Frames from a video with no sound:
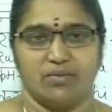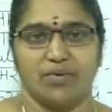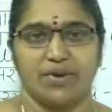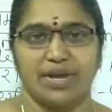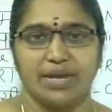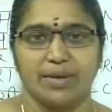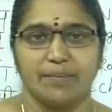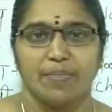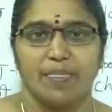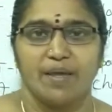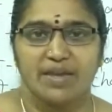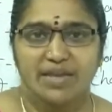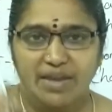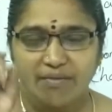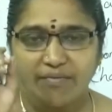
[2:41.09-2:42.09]
Okay,
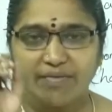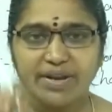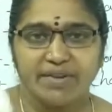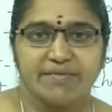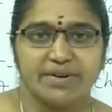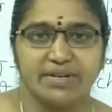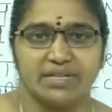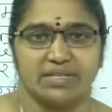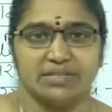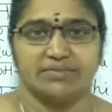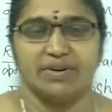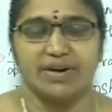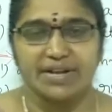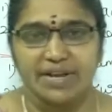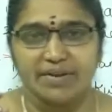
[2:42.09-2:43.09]
every word,
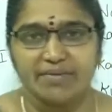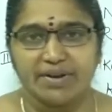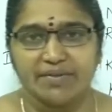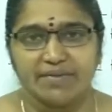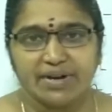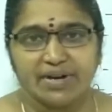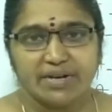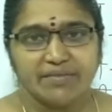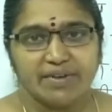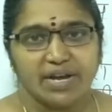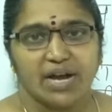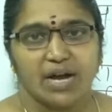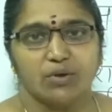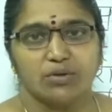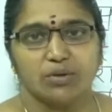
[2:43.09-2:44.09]
for every word, we
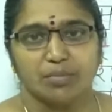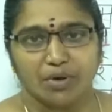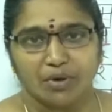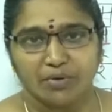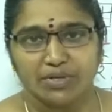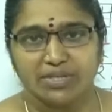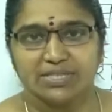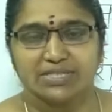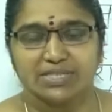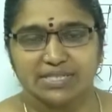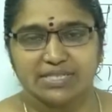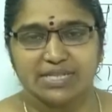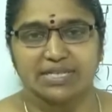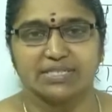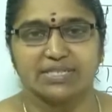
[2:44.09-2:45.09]
have to pronounce this
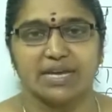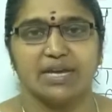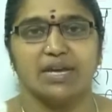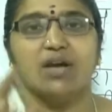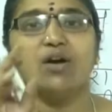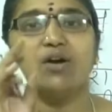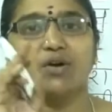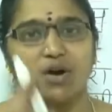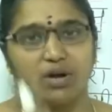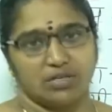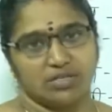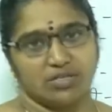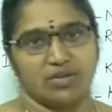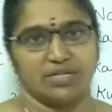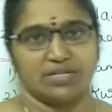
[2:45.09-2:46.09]
as a
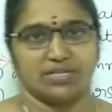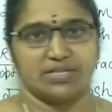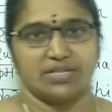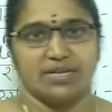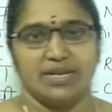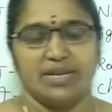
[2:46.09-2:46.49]
consonant.